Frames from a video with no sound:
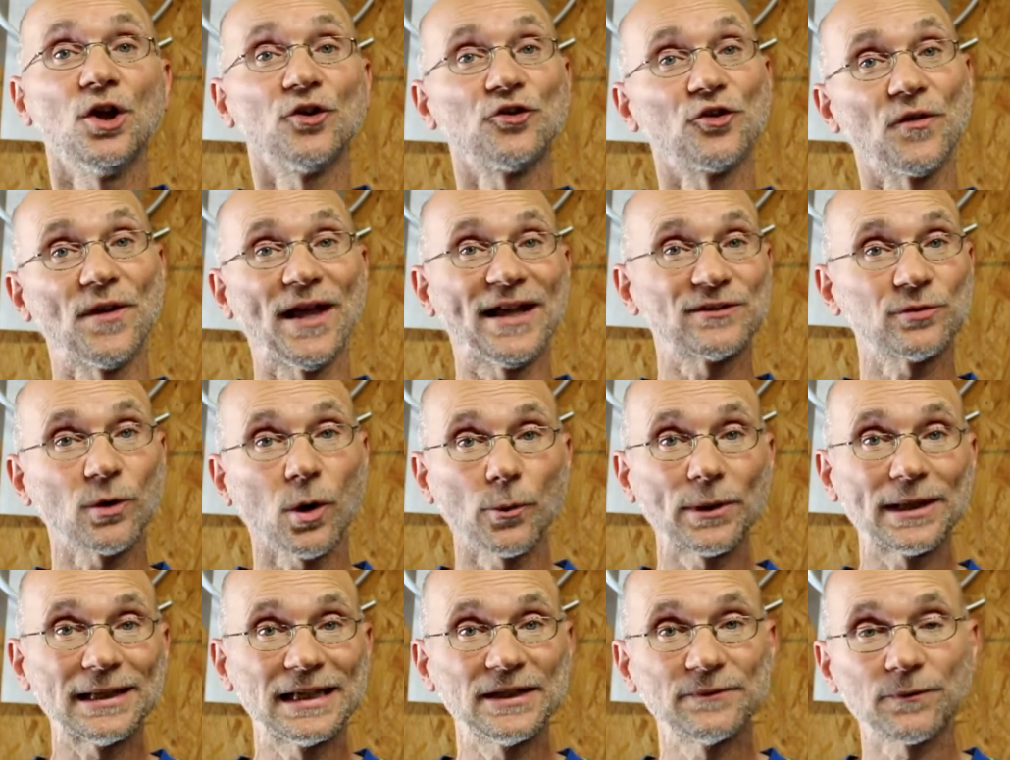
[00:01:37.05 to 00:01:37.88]
So that's why
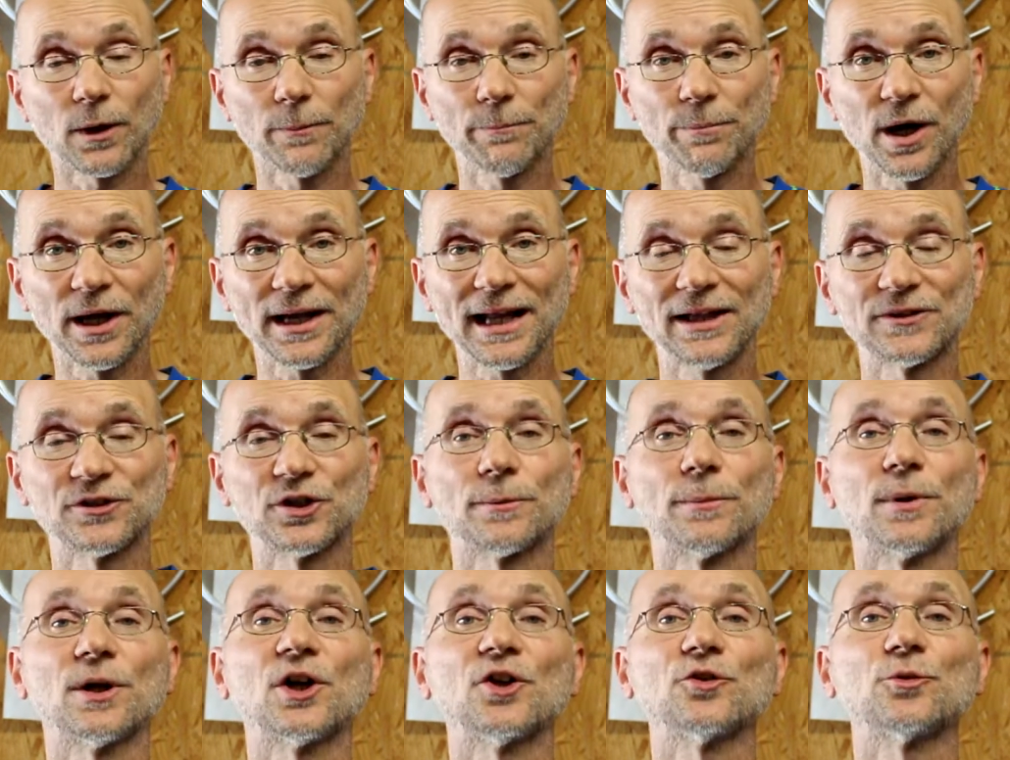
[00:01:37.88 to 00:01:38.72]
we leave our butt out there,
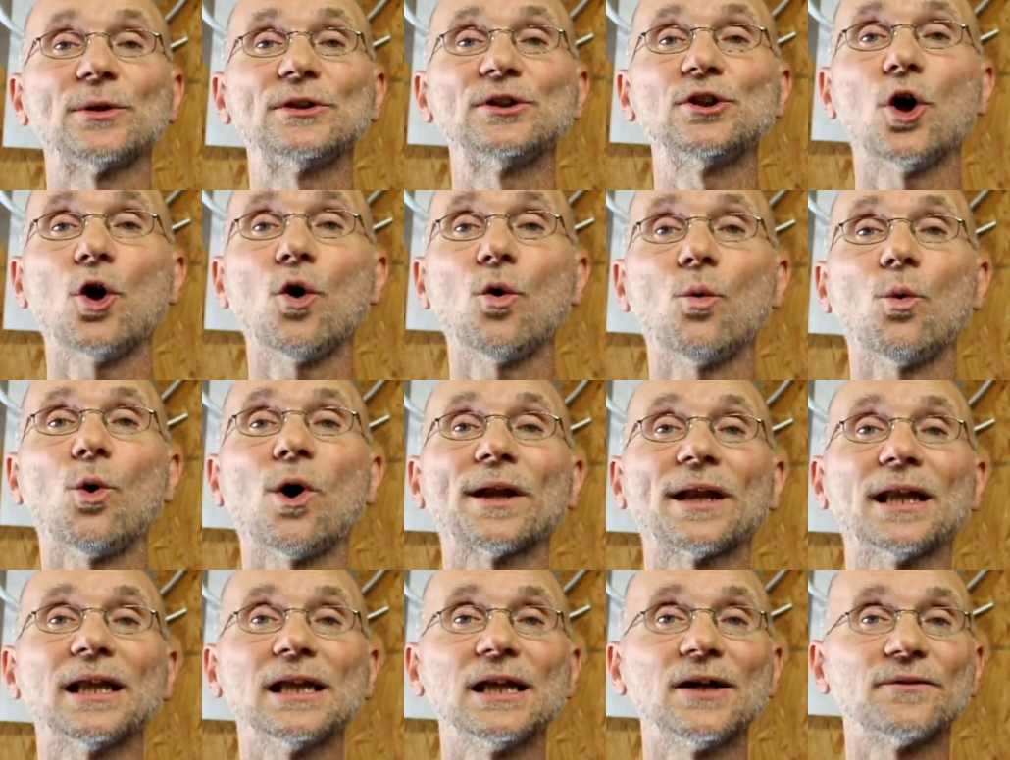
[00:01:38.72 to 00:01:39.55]
because we don't
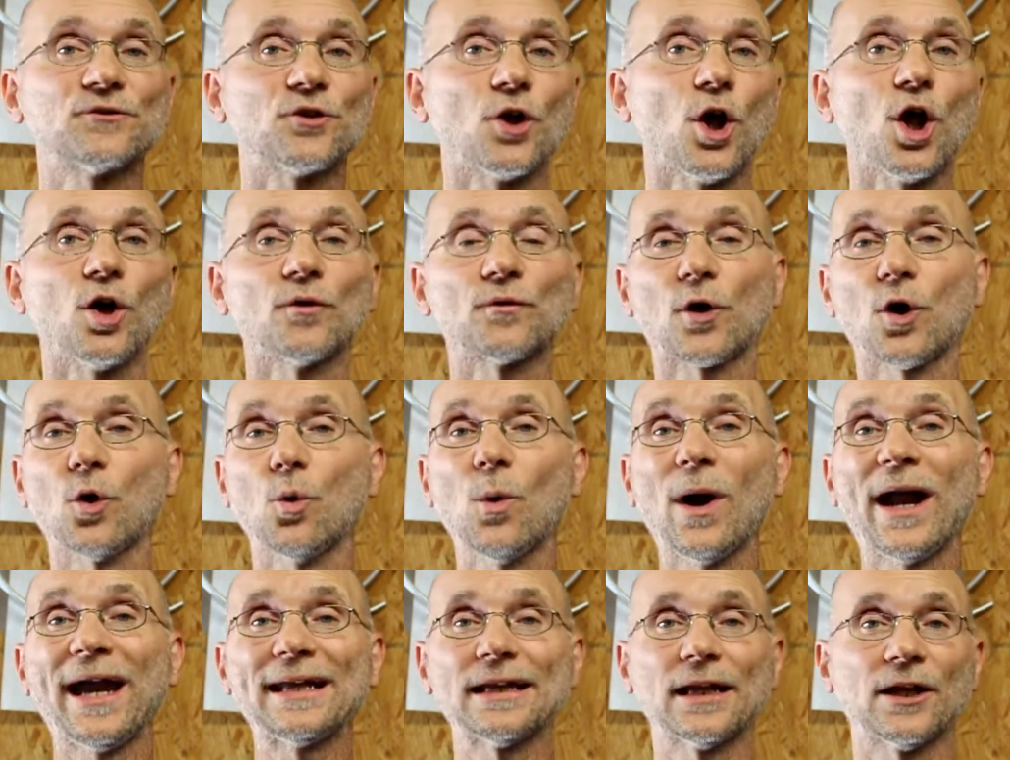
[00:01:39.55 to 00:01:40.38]
want to lift all of our
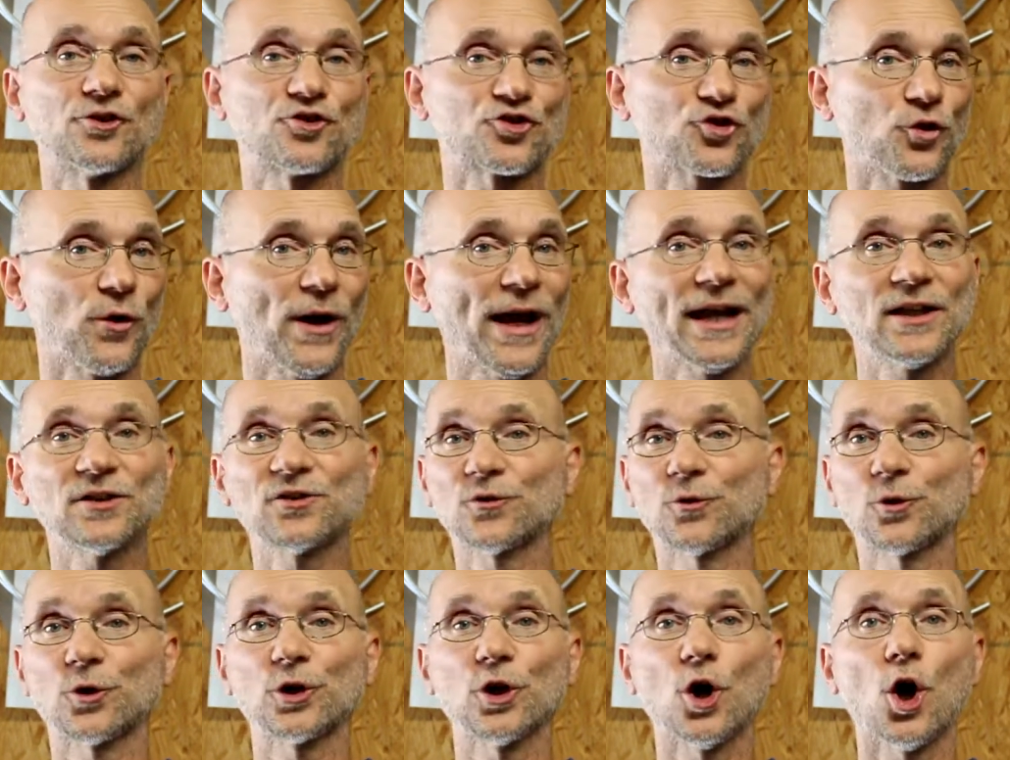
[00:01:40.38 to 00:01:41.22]
weight and
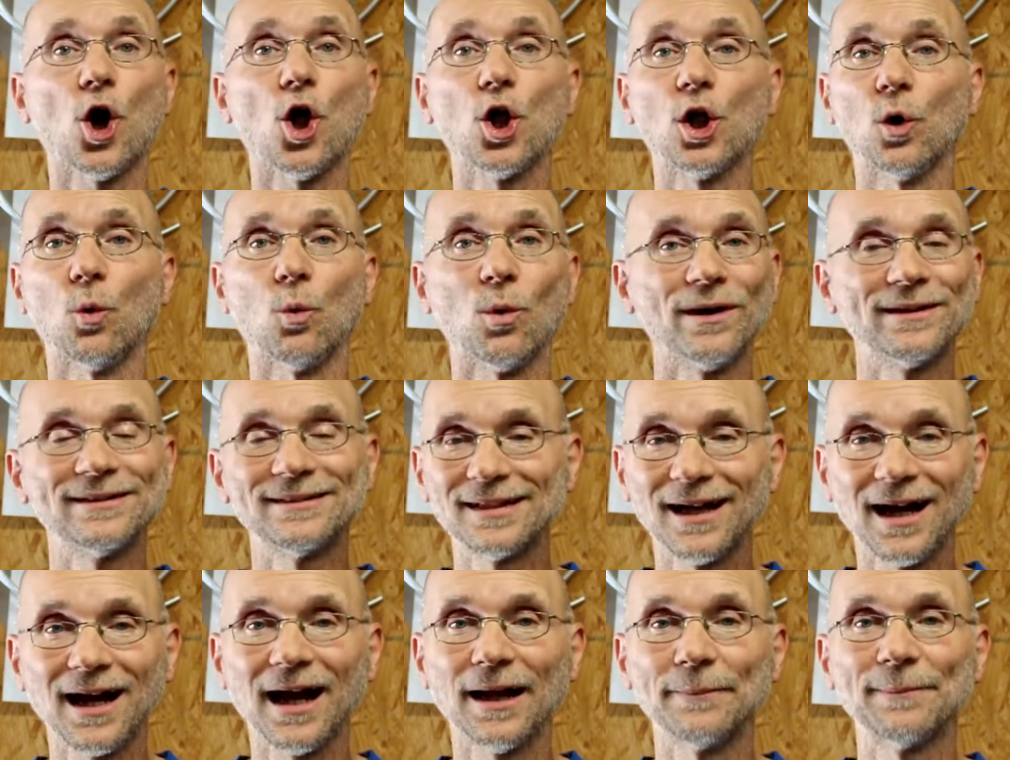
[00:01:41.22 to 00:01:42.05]
transfer it all at one
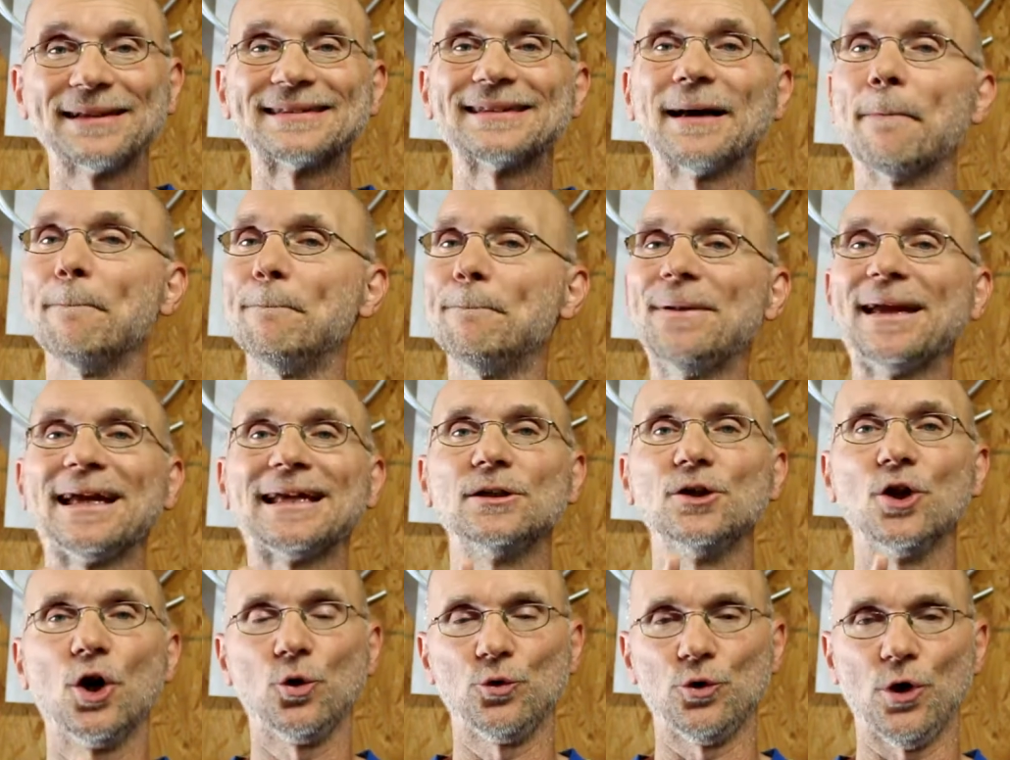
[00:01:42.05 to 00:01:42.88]
time. That's a big
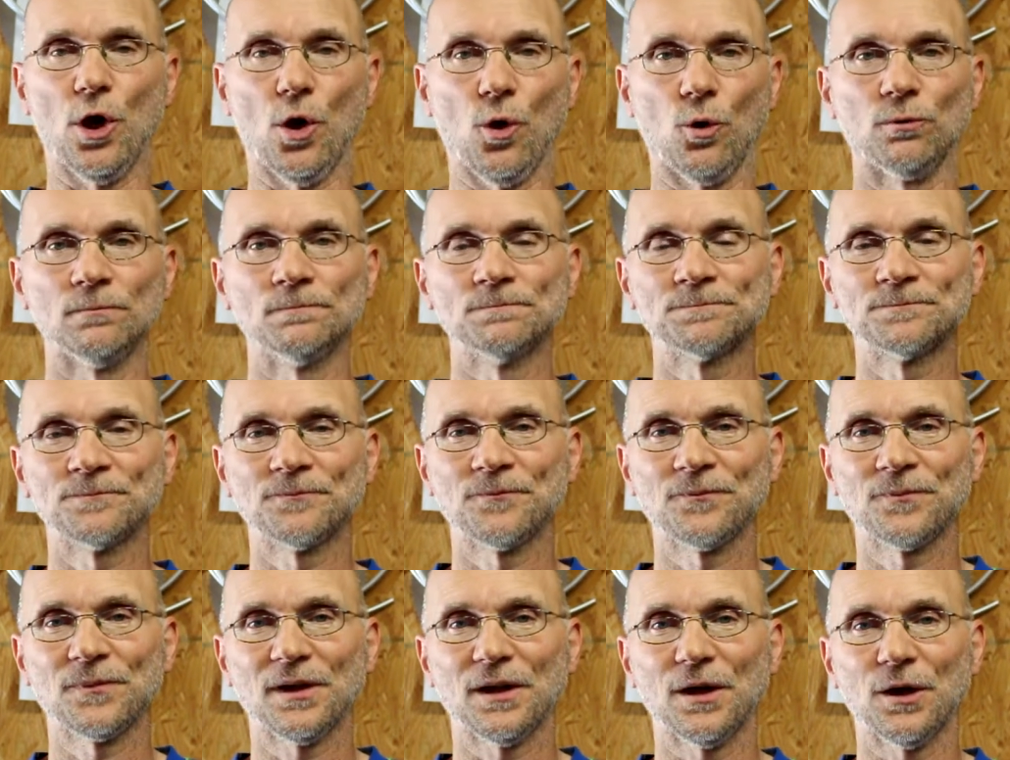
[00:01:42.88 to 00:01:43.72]
no-no,
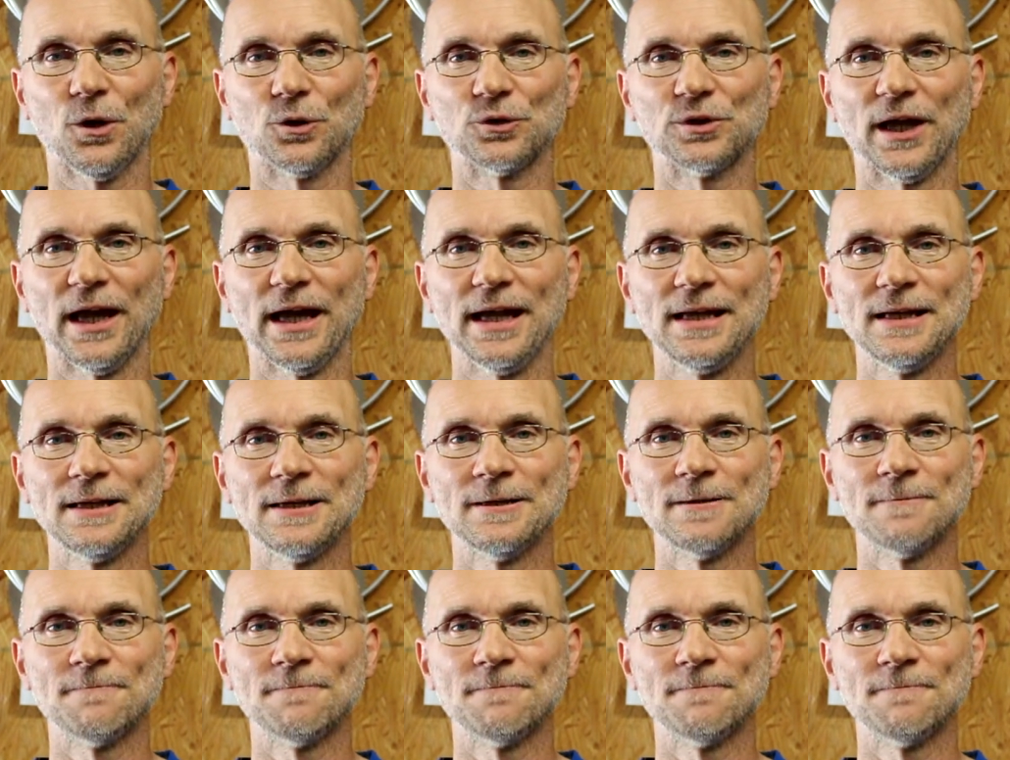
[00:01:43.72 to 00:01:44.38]
okay?